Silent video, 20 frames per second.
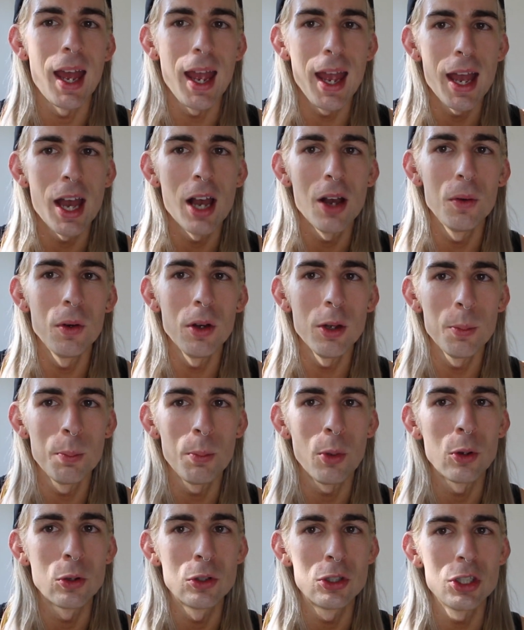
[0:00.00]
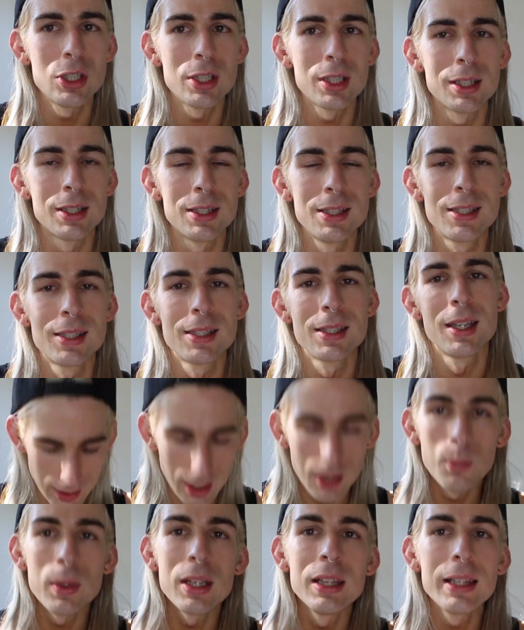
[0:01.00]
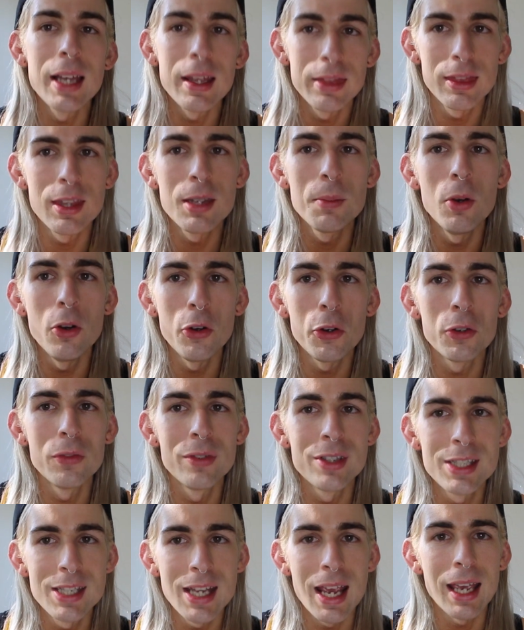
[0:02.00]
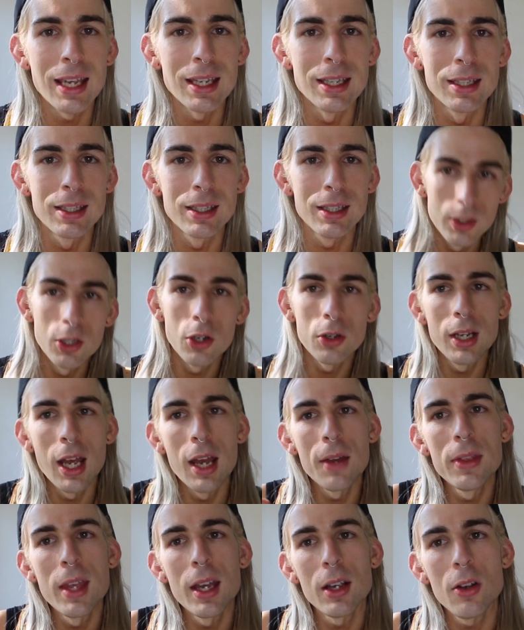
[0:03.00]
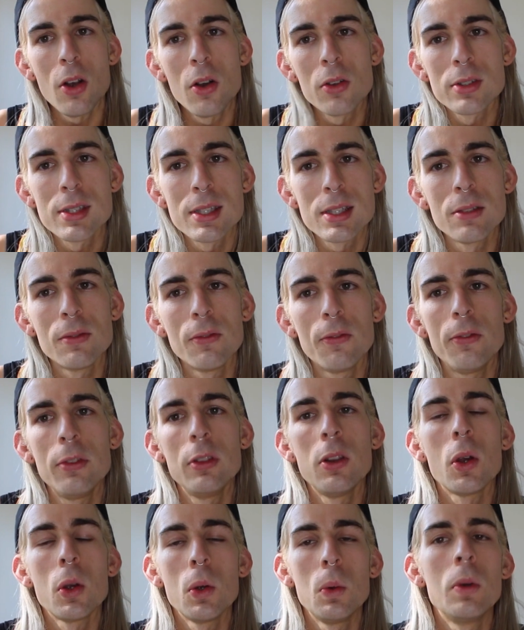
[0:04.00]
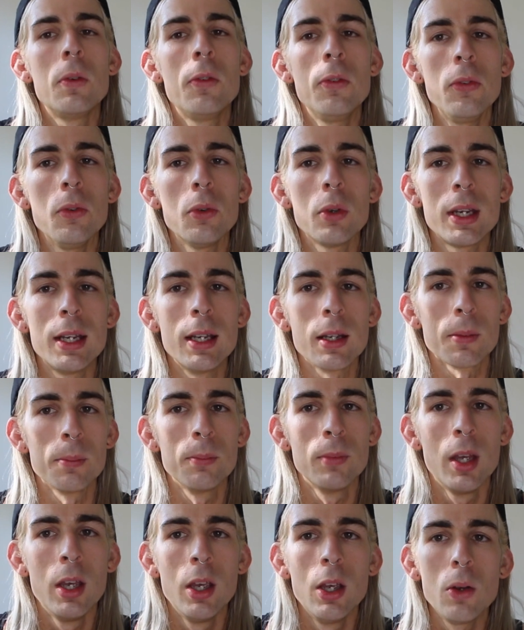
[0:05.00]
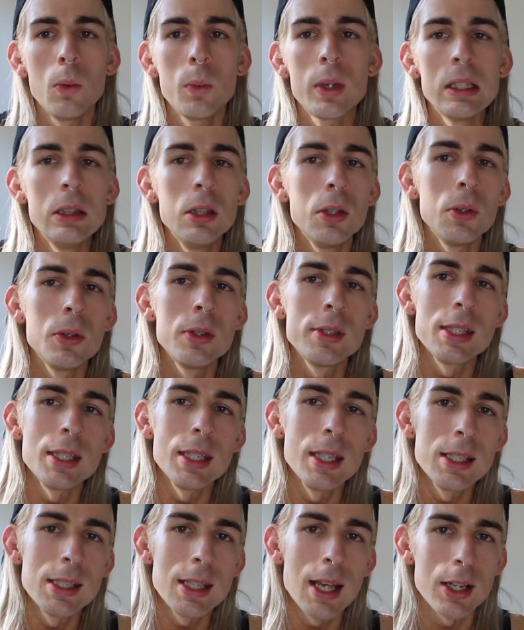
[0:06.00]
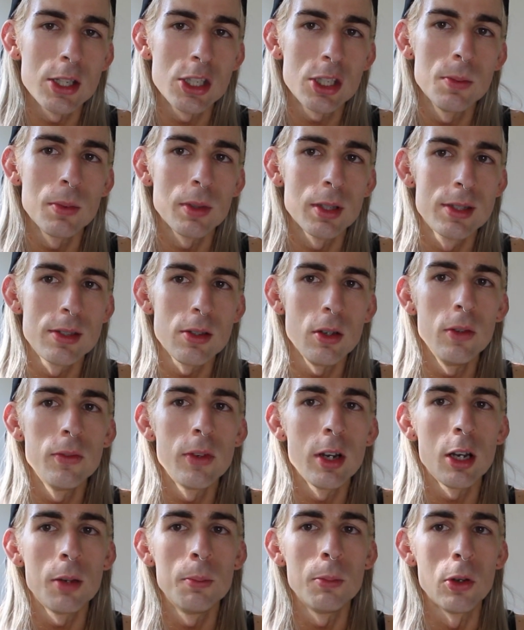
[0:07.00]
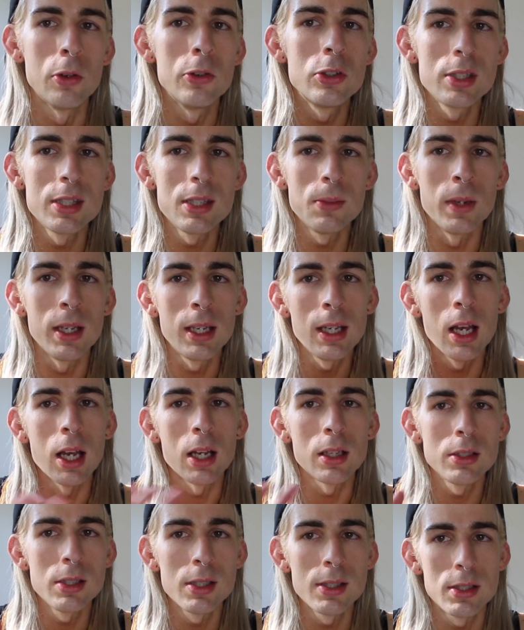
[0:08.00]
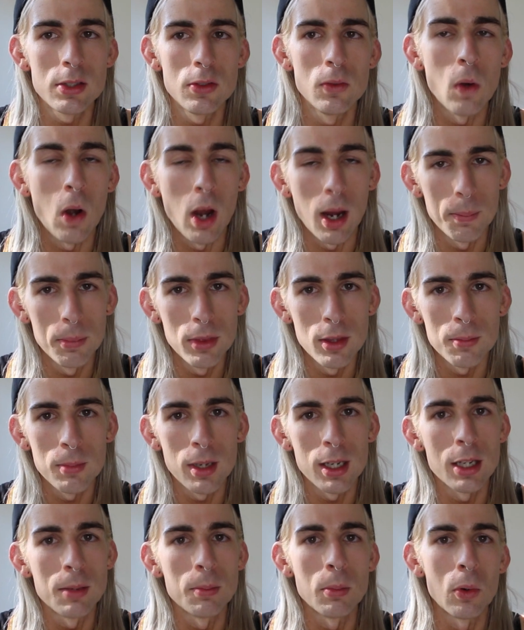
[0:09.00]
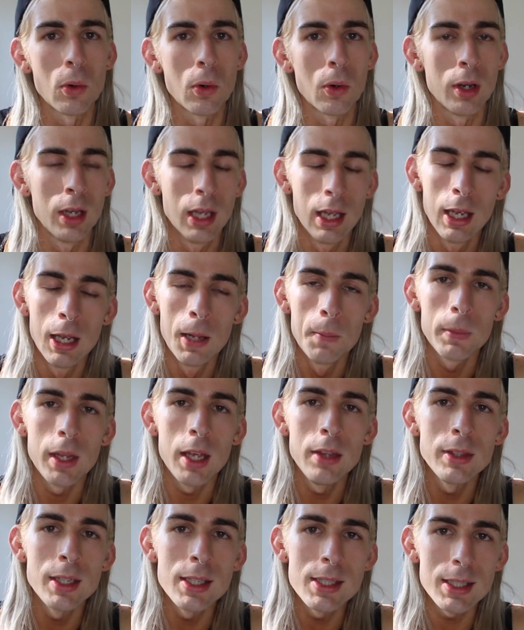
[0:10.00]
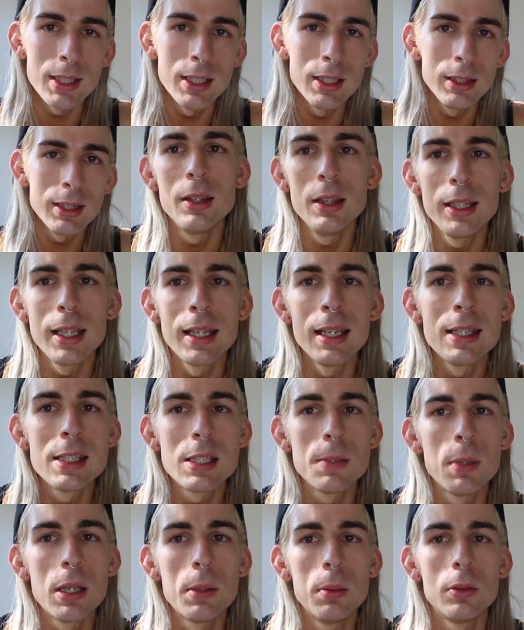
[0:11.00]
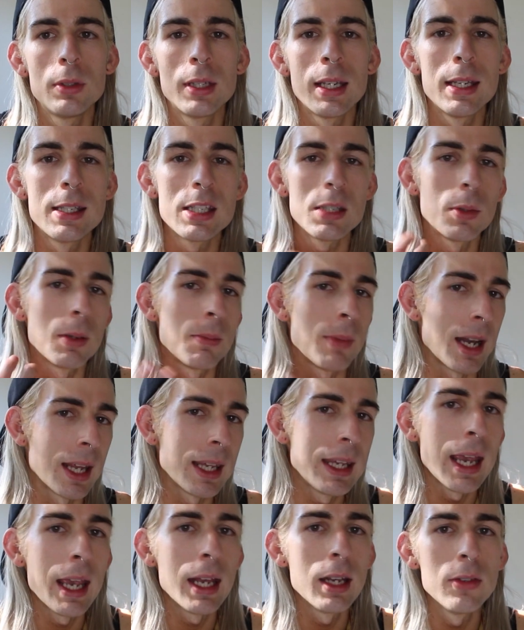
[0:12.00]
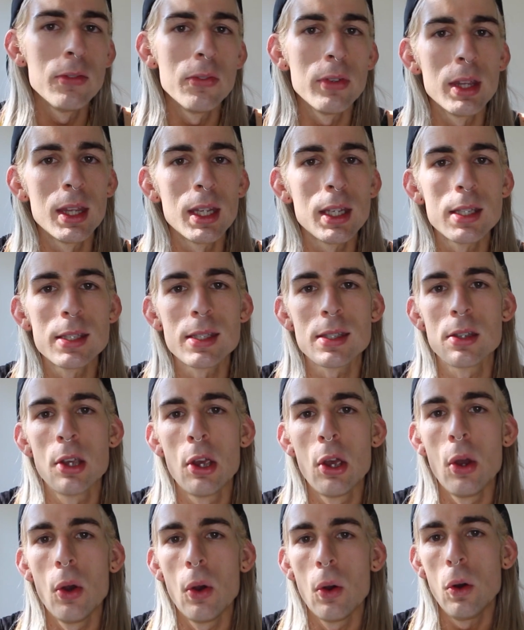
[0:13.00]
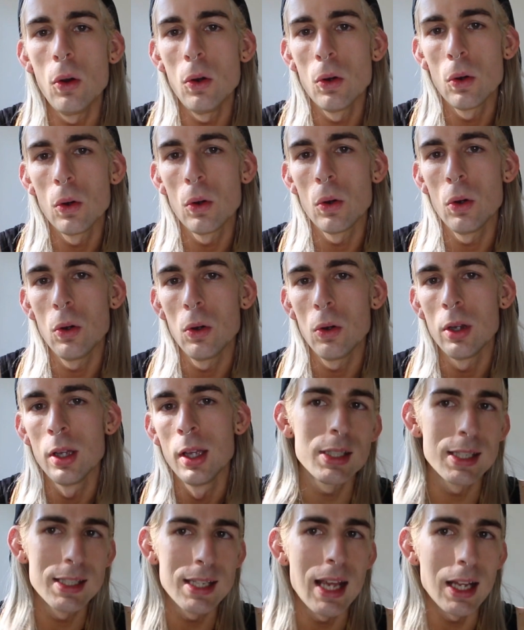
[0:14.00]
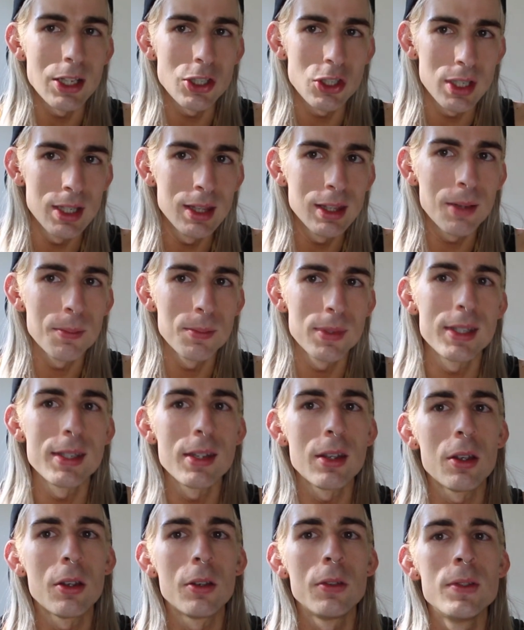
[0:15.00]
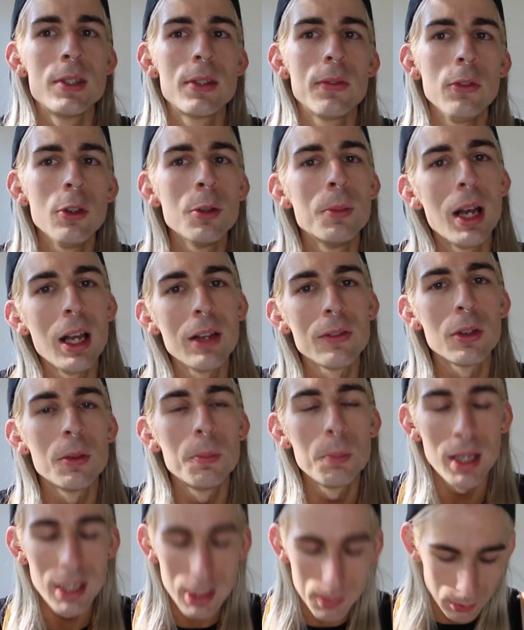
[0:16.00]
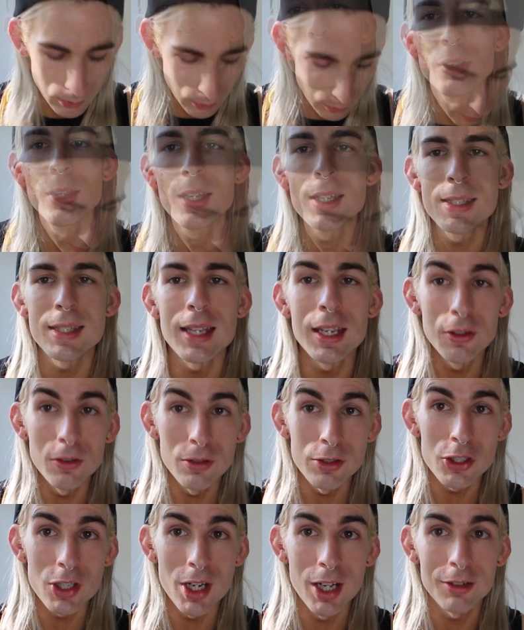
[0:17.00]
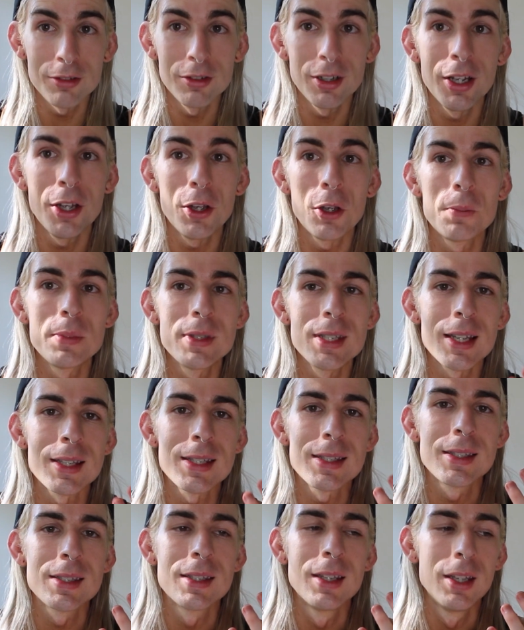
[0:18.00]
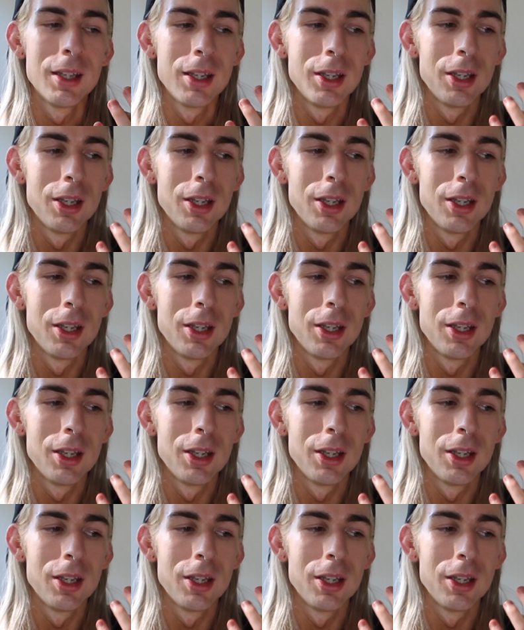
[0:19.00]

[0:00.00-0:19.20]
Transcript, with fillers: our emotions and we let them overtake. We don't have that constant flow of freedom. We lose the attachments of our emotions and we can't describe them anymore. And this can lead into people needing to be medicated for this or detaching themselves from other people. The sacral chakra helps us